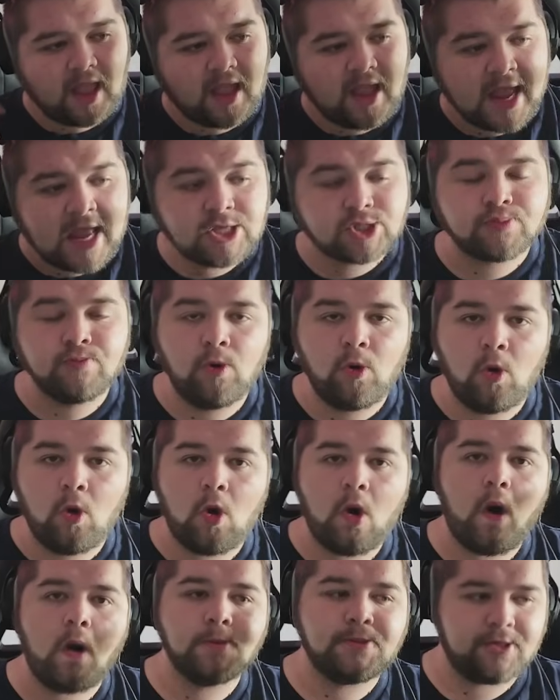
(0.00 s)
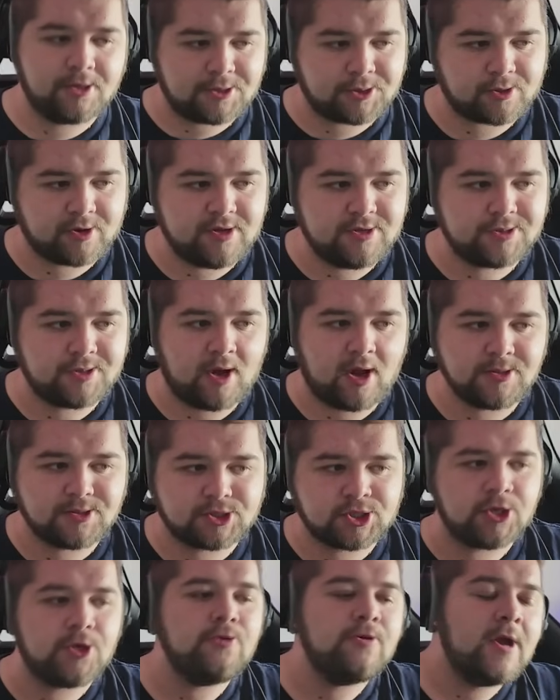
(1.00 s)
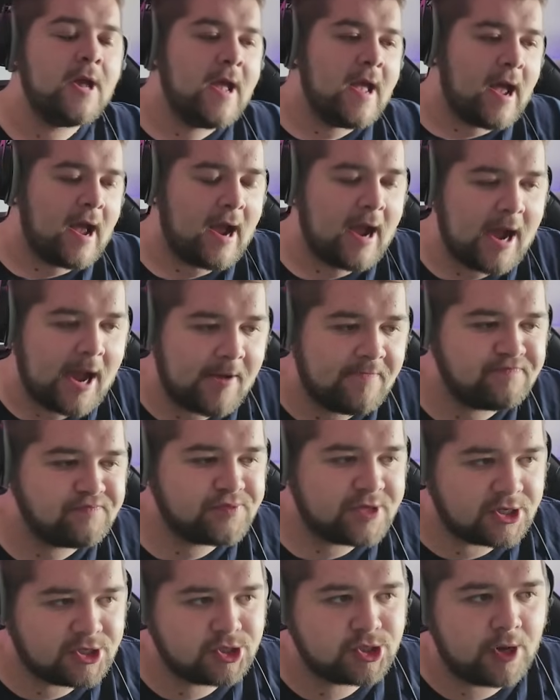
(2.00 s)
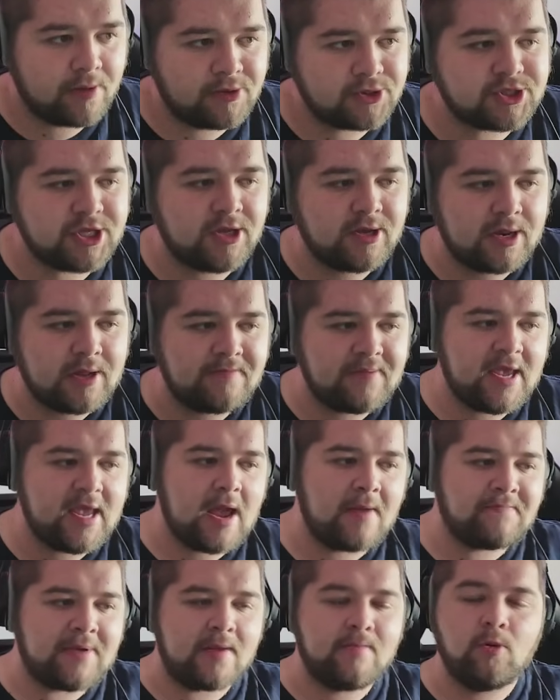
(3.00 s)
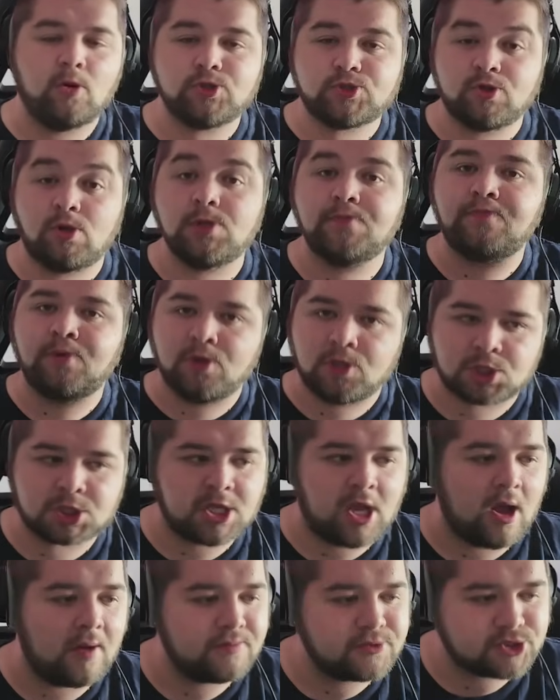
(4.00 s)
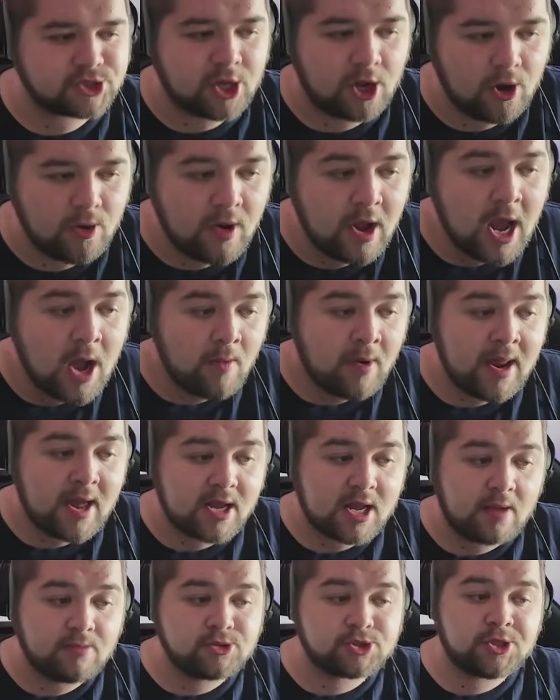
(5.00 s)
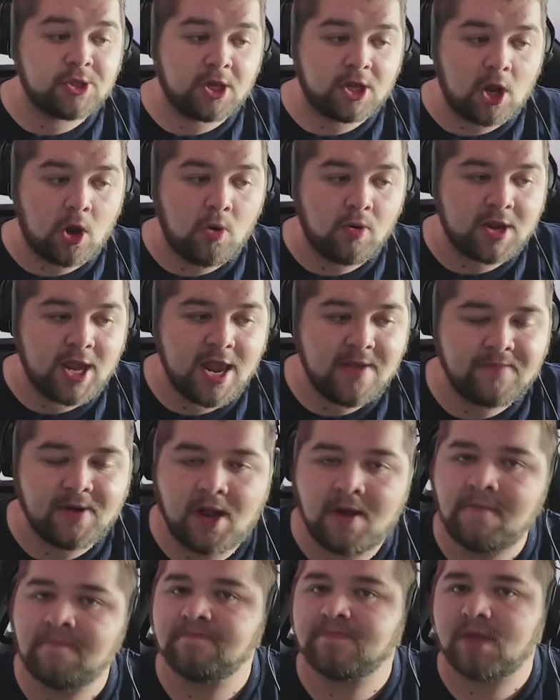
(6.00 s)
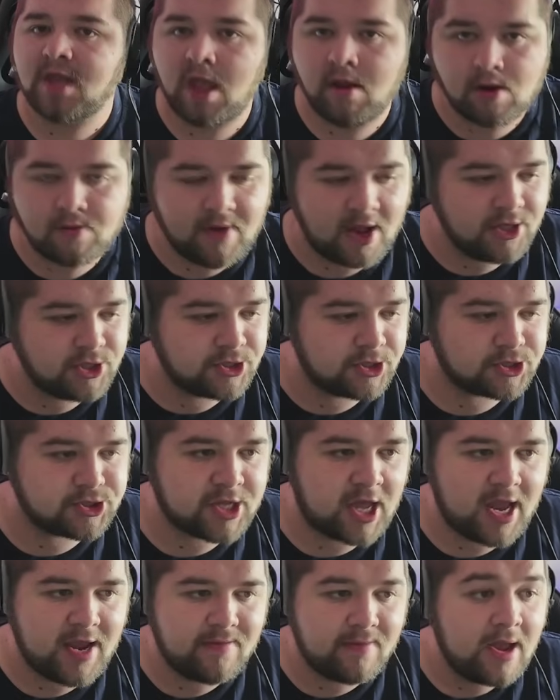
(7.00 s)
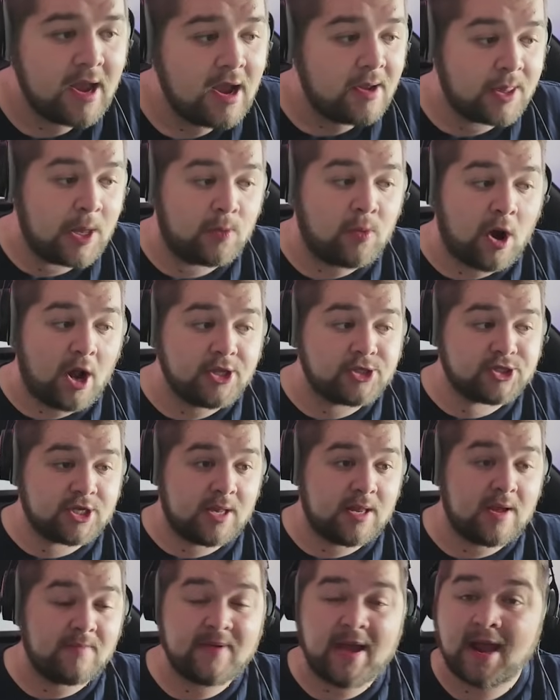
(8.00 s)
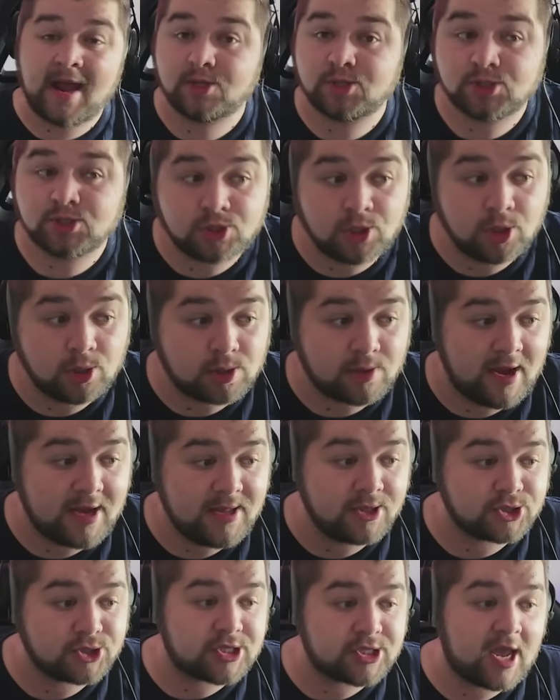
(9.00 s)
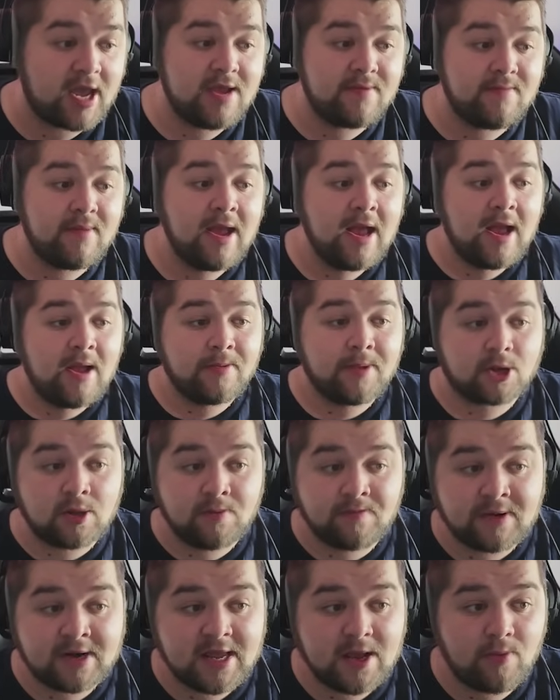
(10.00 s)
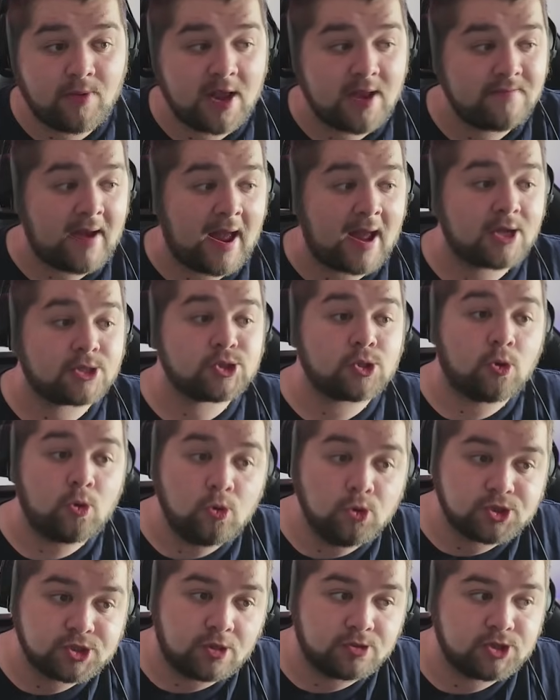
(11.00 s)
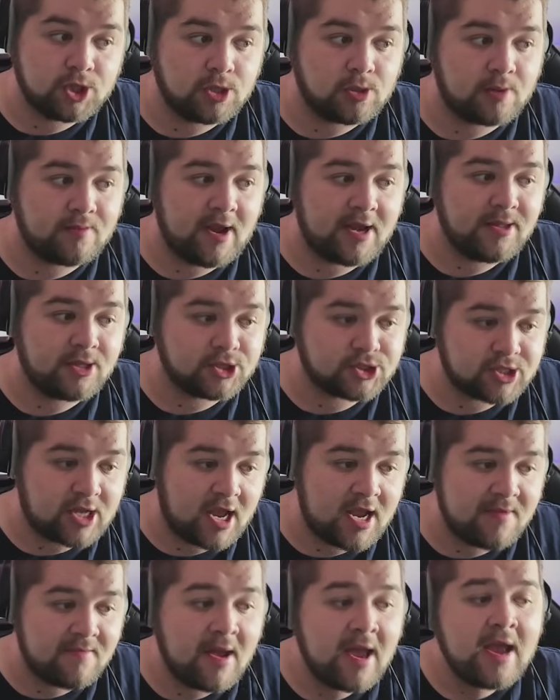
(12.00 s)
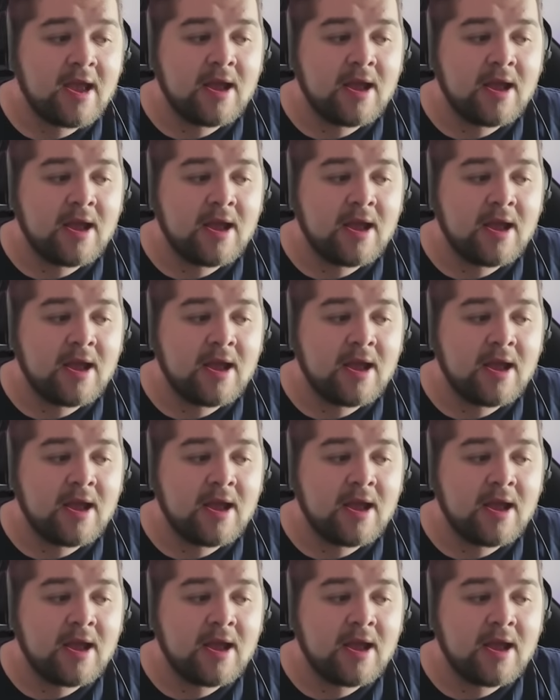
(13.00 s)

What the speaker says: is more of your 3-5-2. This is obviously going to be a bit more sort of pushed up. So when it comes to the goalkeeper, he remains the same. The wide centre-backs do remain the same. The complete wing-backs also do remain the same.